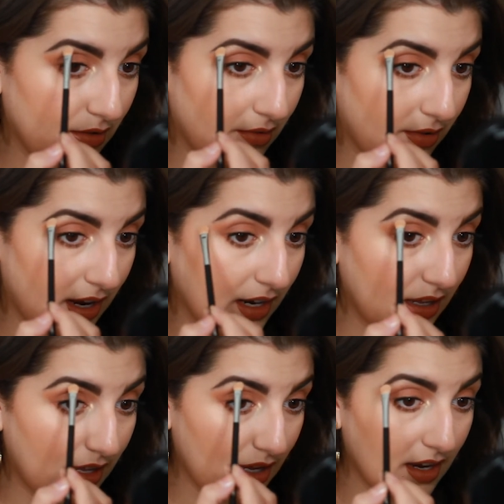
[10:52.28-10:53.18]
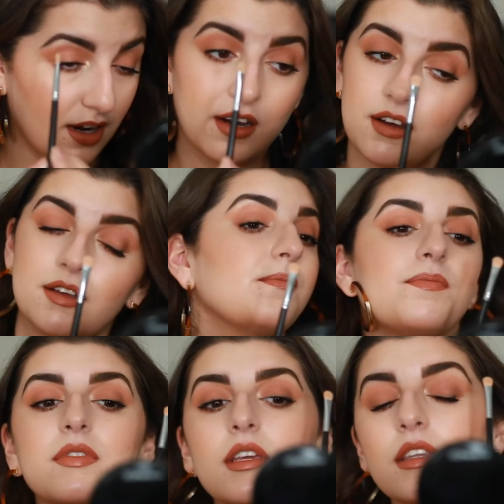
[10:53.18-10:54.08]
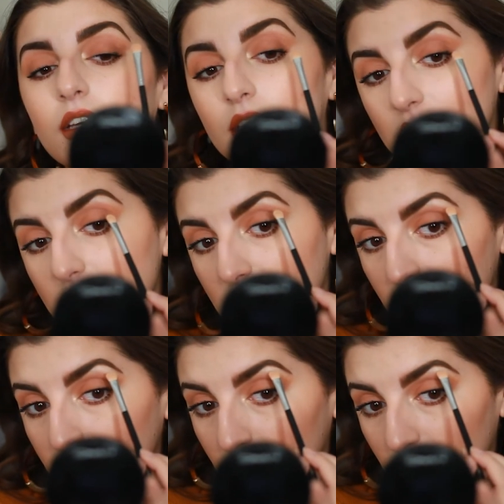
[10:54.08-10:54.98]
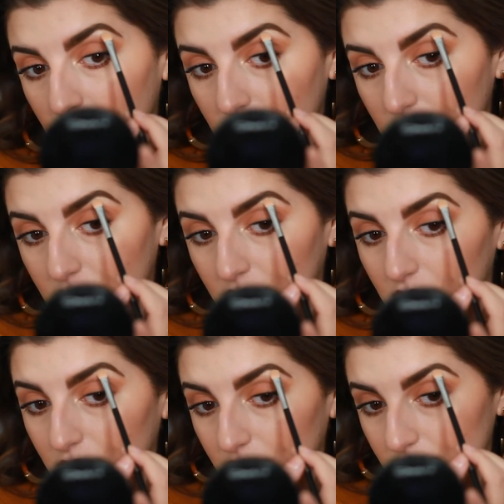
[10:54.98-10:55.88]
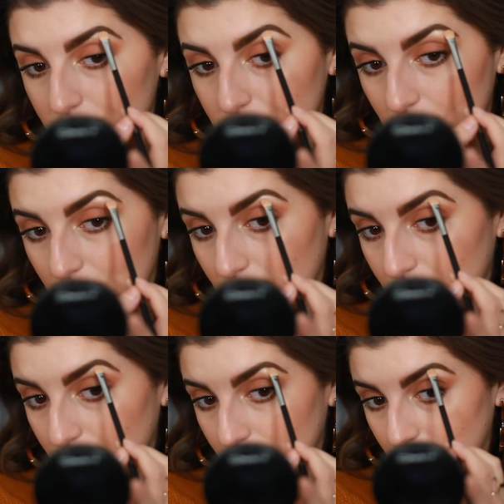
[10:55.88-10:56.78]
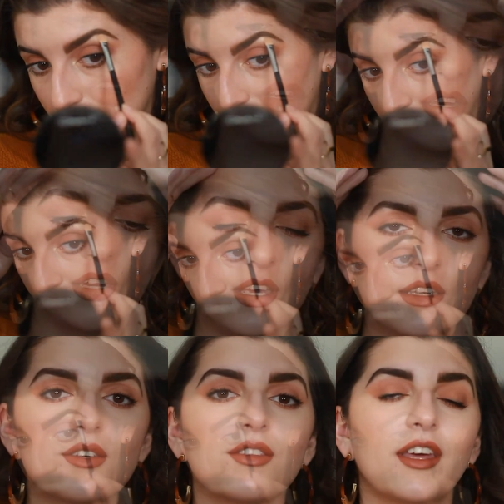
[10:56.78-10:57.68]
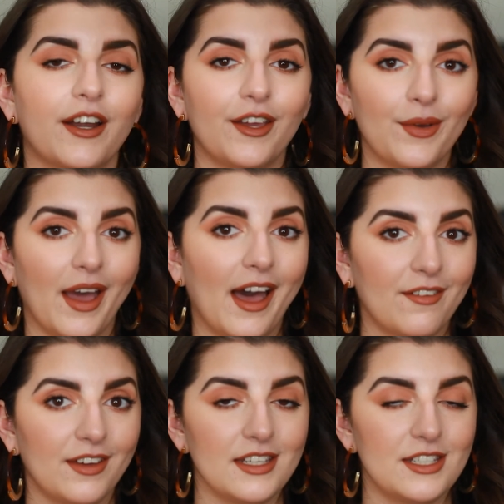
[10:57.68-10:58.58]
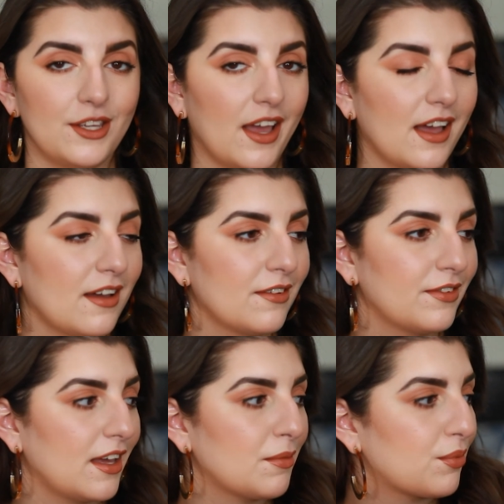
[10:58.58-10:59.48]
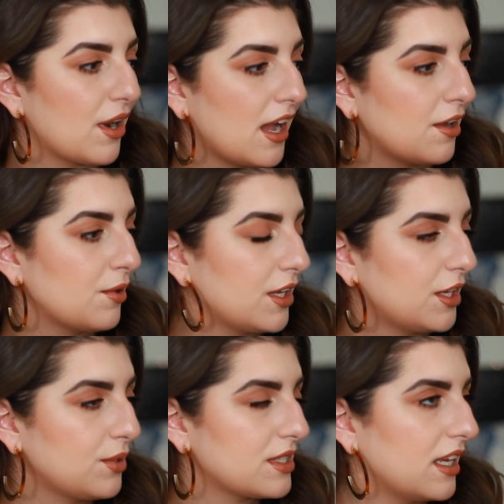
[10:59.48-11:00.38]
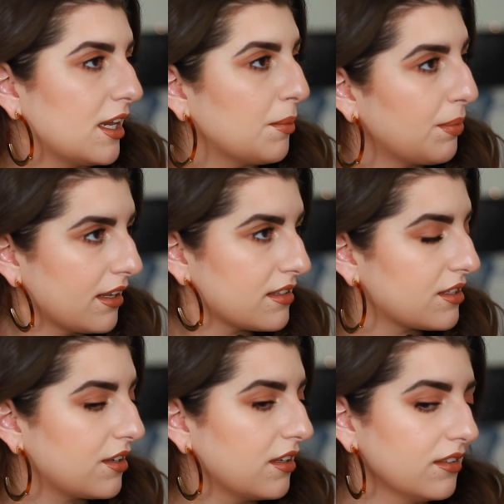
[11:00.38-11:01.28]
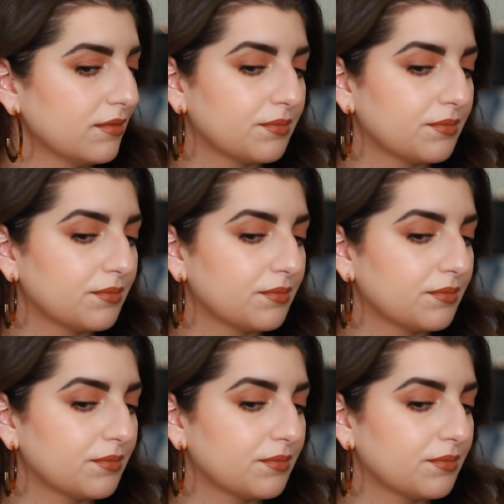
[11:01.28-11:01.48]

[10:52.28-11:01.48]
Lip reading: right here, and then the same thing on the other side. So there you have it. You have a brow using a pencil,